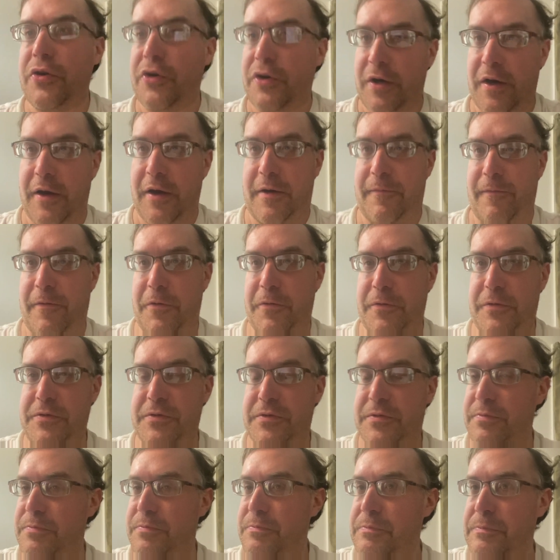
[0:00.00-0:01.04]
good night,
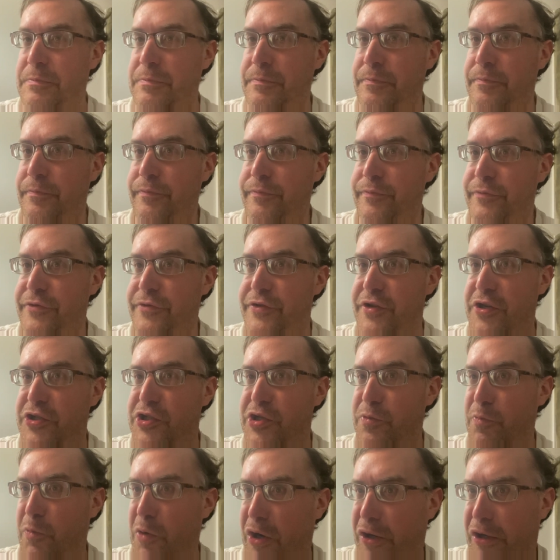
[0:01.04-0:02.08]
folks. So
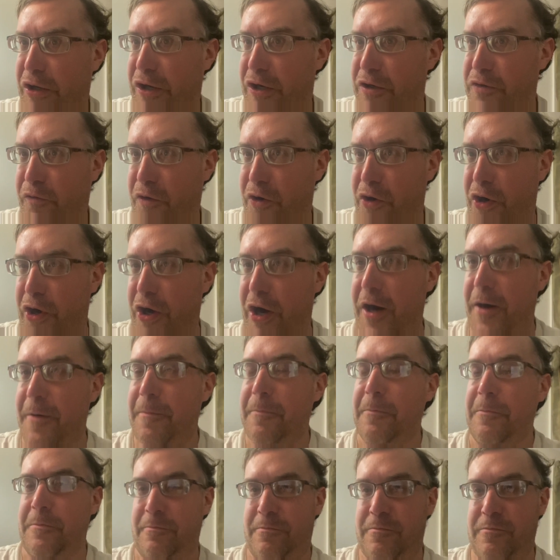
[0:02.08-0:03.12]
the broadcast for today
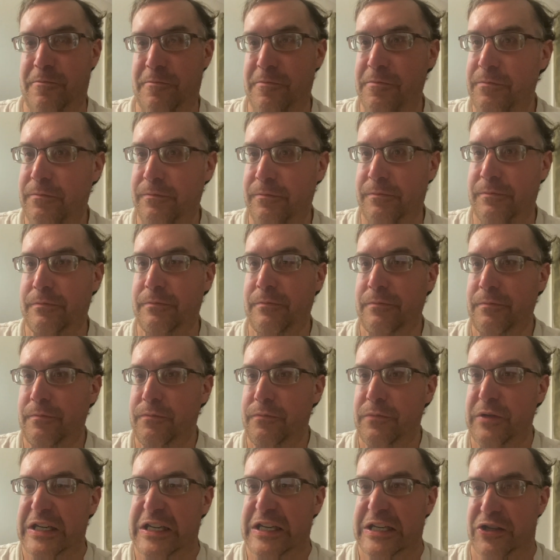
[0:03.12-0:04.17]

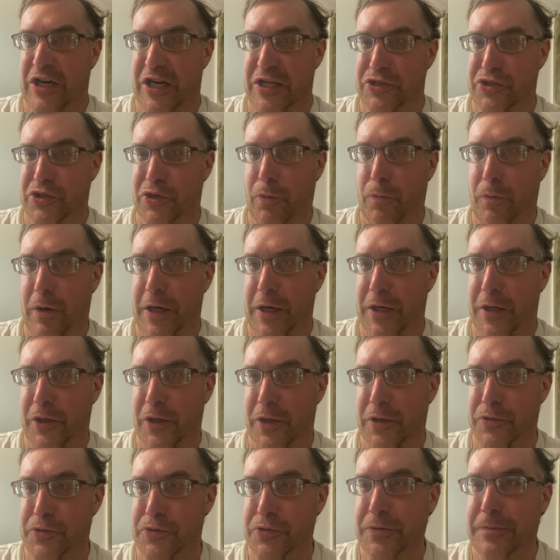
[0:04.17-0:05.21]
and that's the way
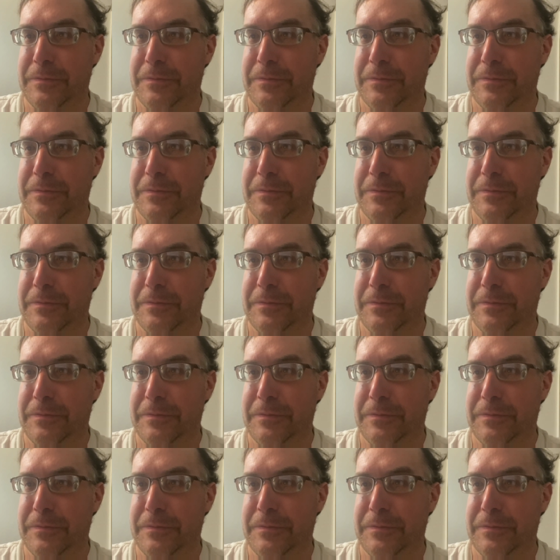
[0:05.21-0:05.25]
it is.